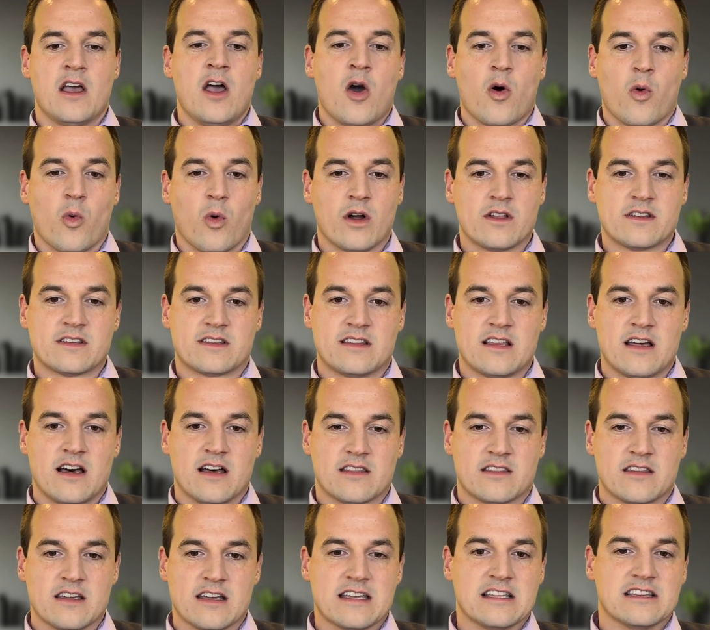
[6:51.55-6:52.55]
One's the
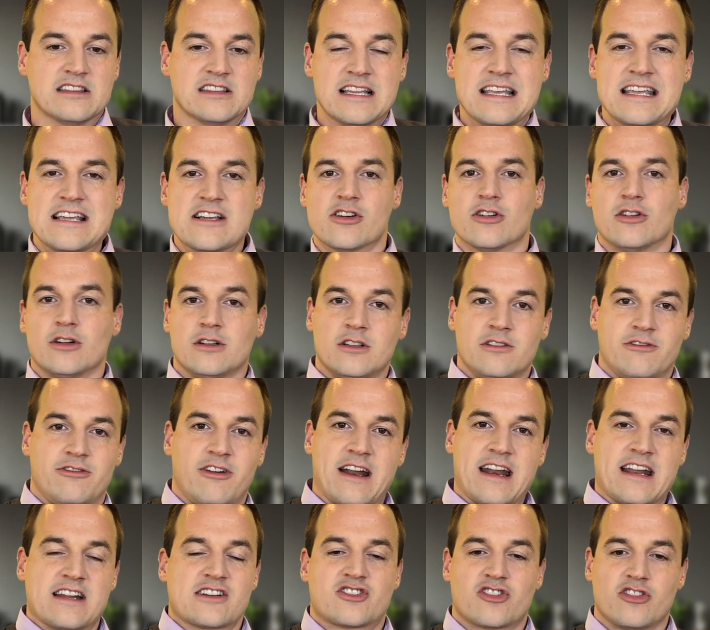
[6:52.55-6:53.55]
illegal
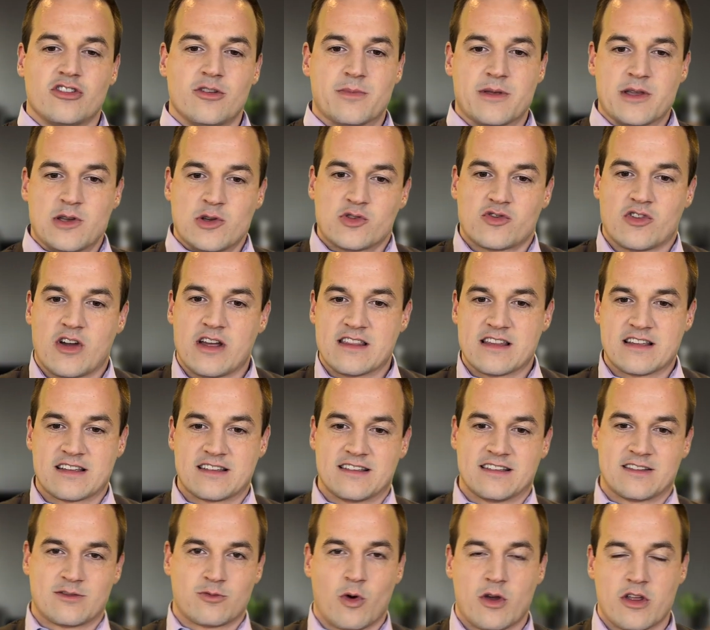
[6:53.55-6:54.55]
financial abuse, right? And this
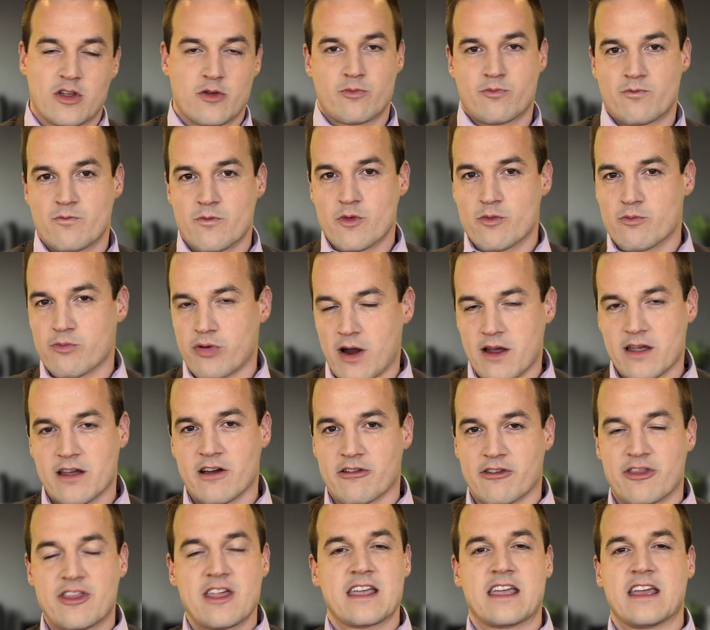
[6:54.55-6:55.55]
is what you probably are
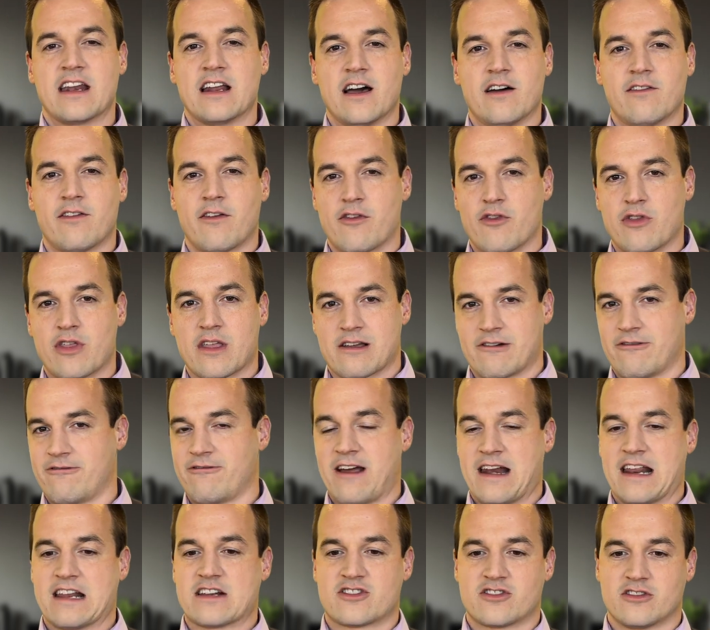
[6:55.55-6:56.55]
thinking of if you think of
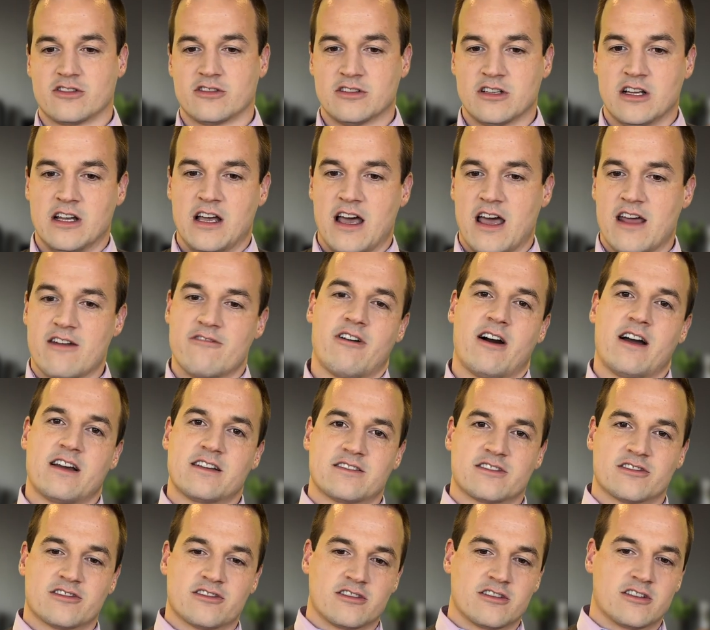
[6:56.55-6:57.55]
financial
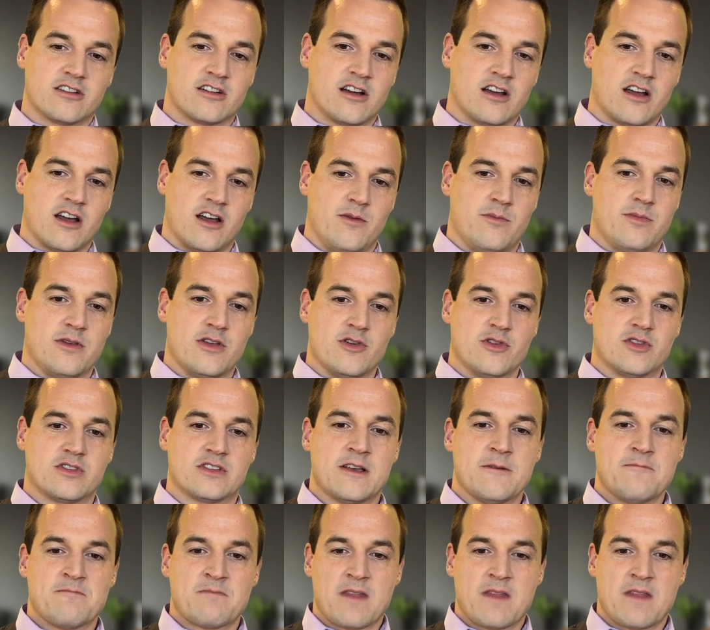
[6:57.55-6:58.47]
advisor abuse.